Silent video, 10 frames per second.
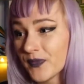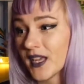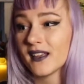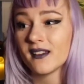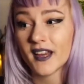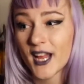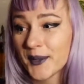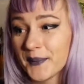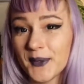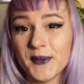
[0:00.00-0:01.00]
I cannot
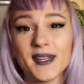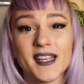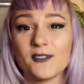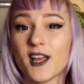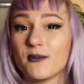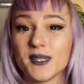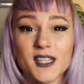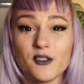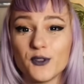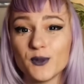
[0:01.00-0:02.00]
help you, and I don't have my
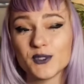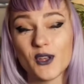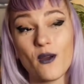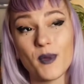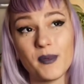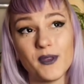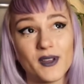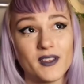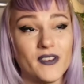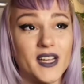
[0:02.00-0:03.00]
cell phone, so maybe you
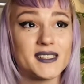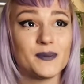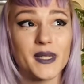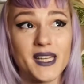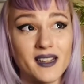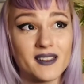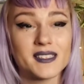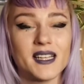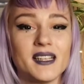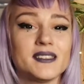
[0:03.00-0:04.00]
can find somebody else.
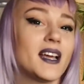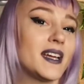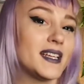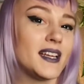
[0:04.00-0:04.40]
And I did.